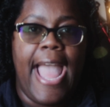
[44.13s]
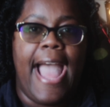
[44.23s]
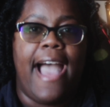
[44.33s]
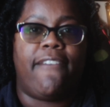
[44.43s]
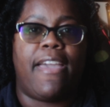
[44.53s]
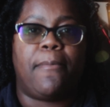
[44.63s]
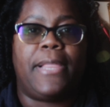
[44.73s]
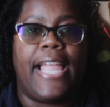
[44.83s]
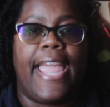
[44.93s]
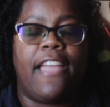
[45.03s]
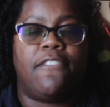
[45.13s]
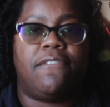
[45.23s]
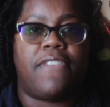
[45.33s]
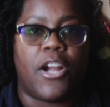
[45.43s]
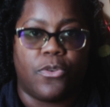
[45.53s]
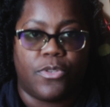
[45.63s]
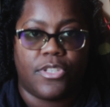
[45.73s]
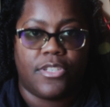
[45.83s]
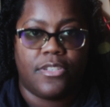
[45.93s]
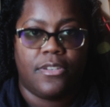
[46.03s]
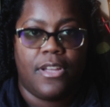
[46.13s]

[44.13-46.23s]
Have a plan first.